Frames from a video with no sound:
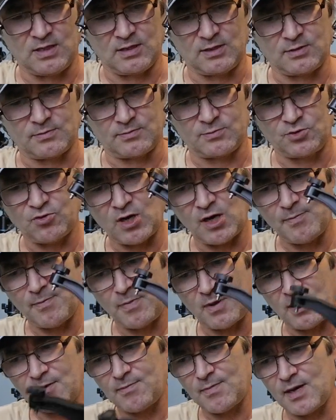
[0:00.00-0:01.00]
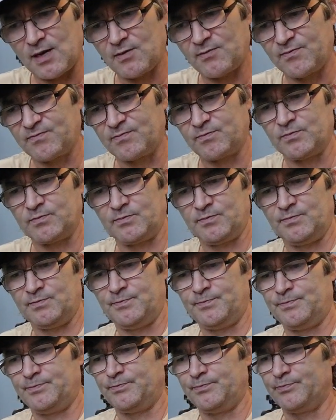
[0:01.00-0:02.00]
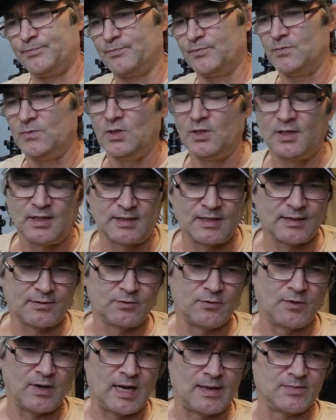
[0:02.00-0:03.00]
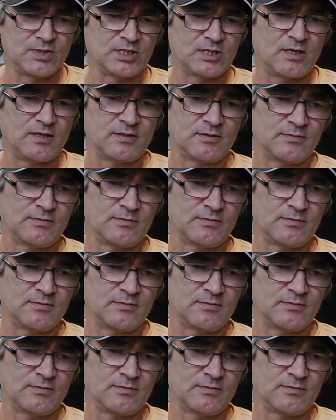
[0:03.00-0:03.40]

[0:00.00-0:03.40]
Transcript: tripod mount, you can get that through Amazon.